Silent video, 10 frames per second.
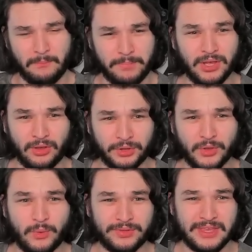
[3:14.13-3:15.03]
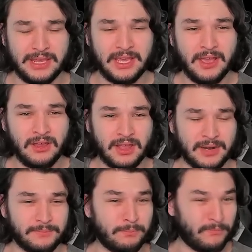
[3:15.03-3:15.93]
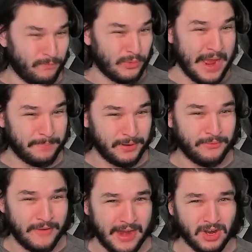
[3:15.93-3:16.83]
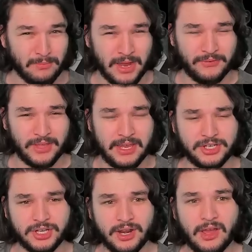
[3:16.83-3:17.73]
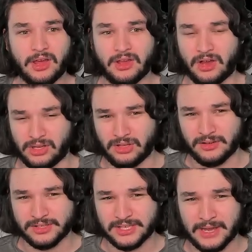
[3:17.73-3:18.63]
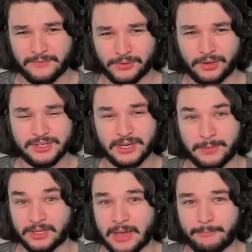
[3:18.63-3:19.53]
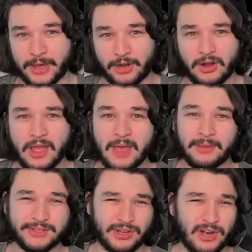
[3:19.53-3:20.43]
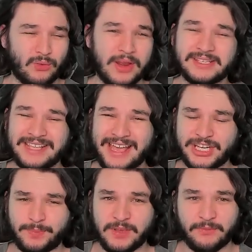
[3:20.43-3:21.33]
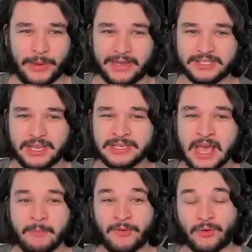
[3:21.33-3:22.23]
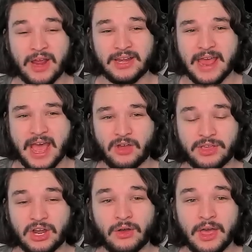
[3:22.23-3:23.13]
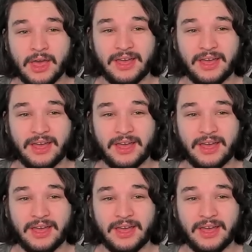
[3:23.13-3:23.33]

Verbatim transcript: build with the kind of rapid fire modification alongside Flurry is going to be a lot better because they're going to raise the H P of bosses. But for right now, you know,